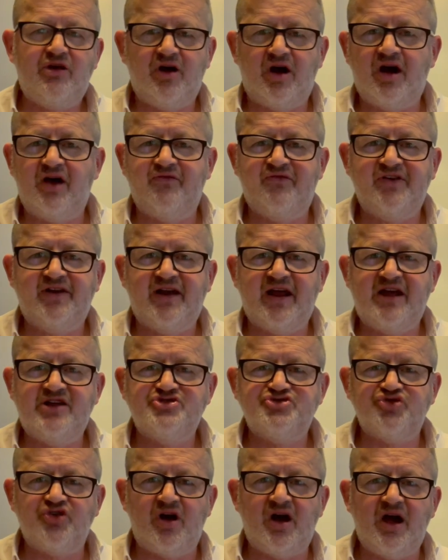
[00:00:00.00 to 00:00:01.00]
half a day
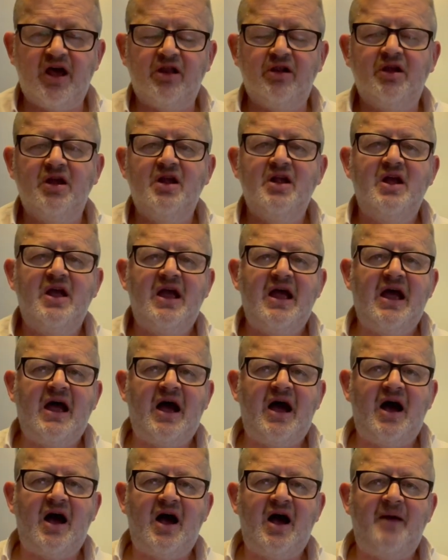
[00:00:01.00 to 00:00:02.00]
trial.
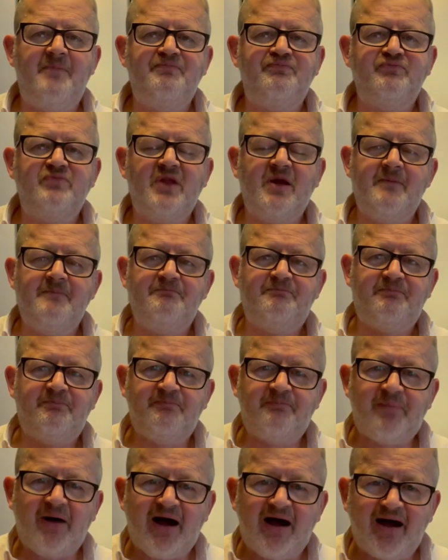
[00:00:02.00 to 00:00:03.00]

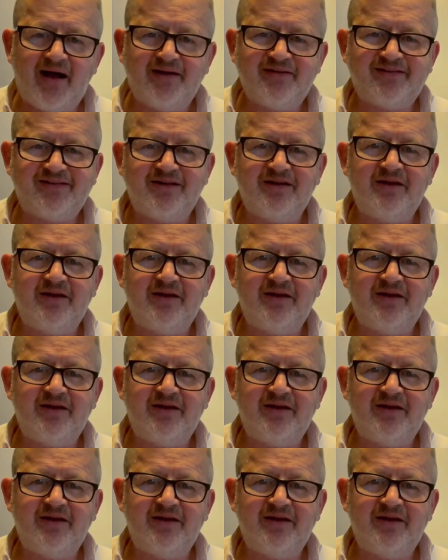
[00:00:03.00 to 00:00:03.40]
But